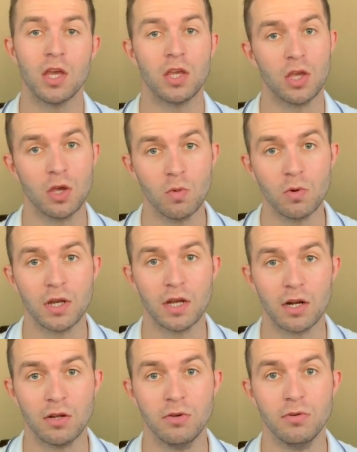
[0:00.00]
you would
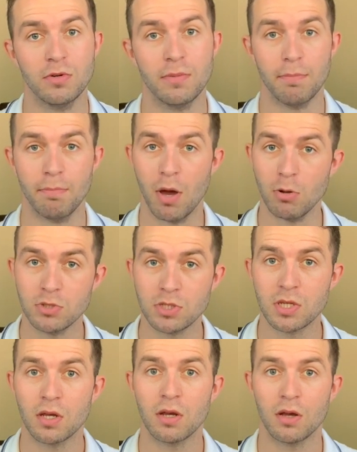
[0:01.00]
include
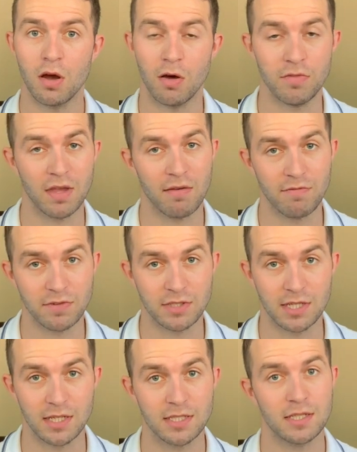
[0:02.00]
most of the
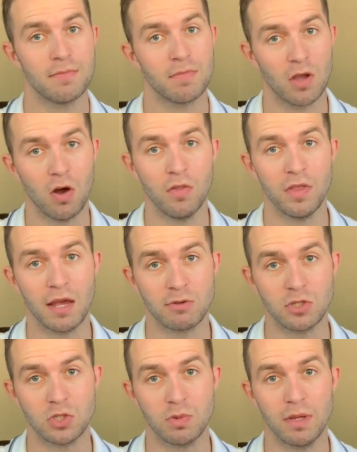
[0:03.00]
emphasis on the
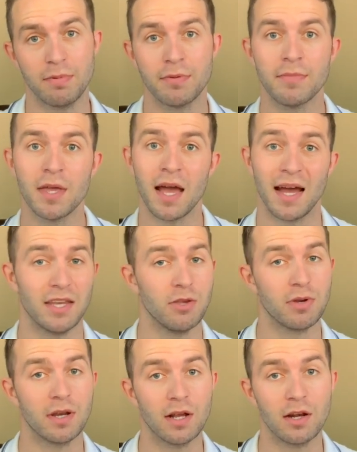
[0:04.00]
outer sweep, and
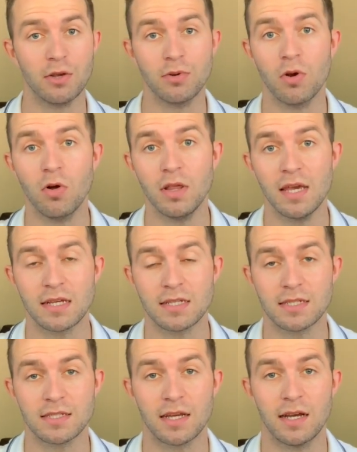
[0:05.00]
you can include all the
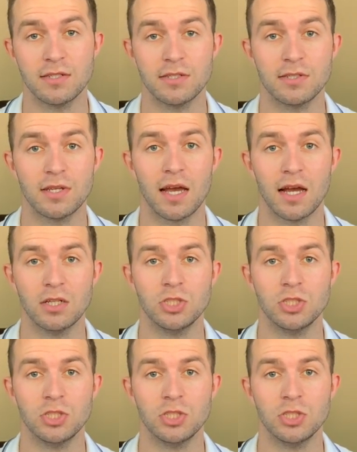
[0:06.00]
exercises as